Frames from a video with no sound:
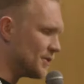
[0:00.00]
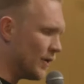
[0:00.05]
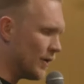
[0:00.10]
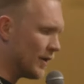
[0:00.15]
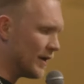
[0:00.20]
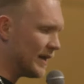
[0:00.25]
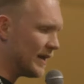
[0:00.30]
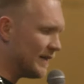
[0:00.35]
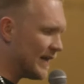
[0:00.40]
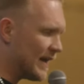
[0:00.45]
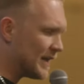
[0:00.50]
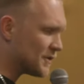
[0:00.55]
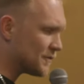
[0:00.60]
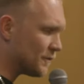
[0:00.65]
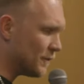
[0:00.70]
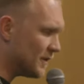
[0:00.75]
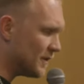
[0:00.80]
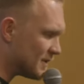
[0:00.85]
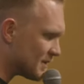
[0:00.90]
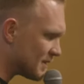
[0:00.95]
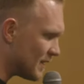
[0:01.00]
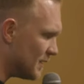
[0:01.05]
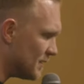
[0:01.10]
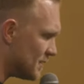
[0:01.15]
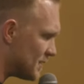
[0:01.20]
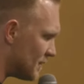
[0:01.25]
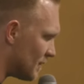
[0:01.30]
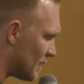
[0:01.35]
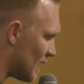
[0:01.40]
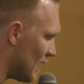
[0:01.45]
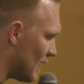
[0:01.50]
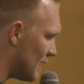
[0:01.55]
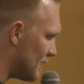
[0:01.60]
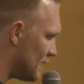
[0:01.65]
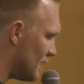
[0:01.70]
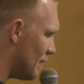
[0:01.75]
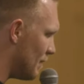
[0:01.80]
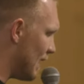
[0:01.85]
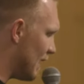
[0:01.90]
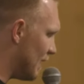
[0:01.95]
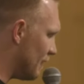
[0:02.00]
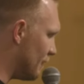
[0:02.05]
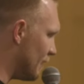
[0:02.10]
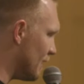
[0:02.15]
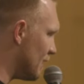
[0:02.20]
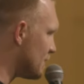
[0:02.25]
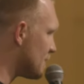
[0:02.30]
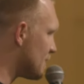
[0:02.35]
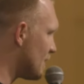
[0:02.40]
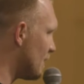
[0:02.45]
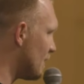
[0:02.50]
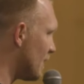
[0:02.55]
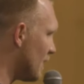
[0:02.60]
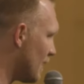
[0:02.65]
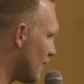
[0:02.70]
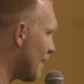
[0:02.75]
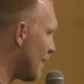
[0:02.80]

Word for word: his heart, and that is for the sons of God to manifest.